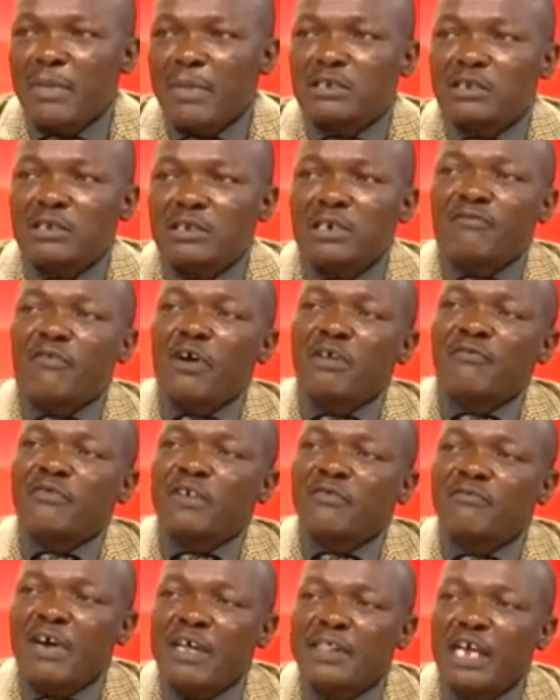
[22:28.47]
But
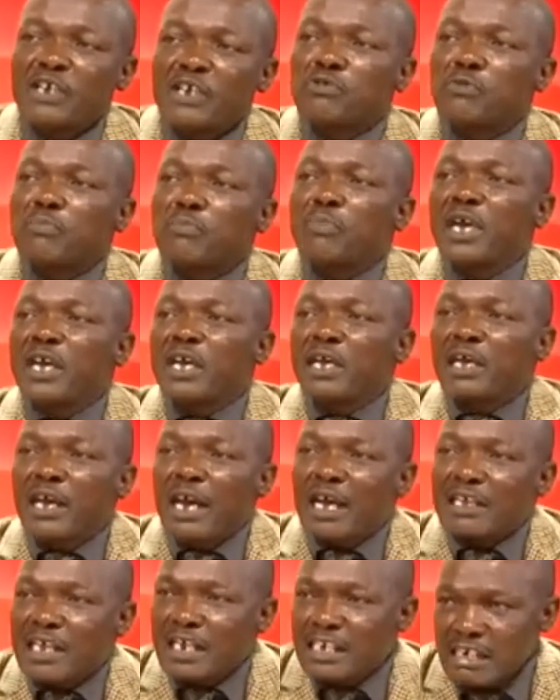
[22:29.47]
revolving fund that you pay
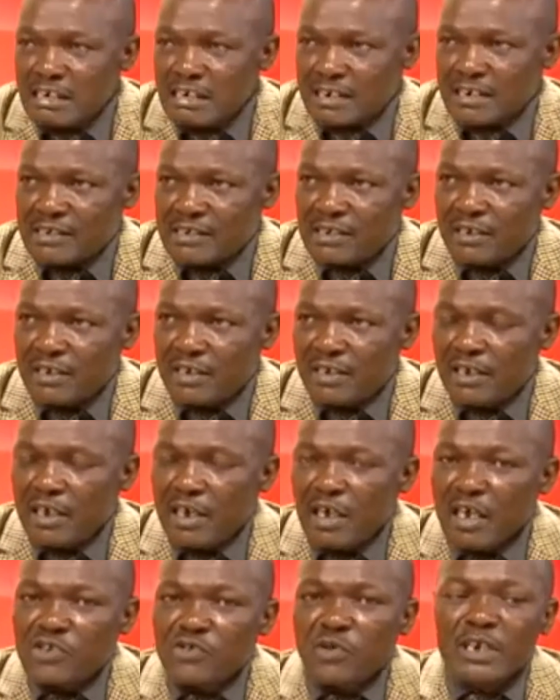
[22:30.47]
at an interest. Mm -hmm.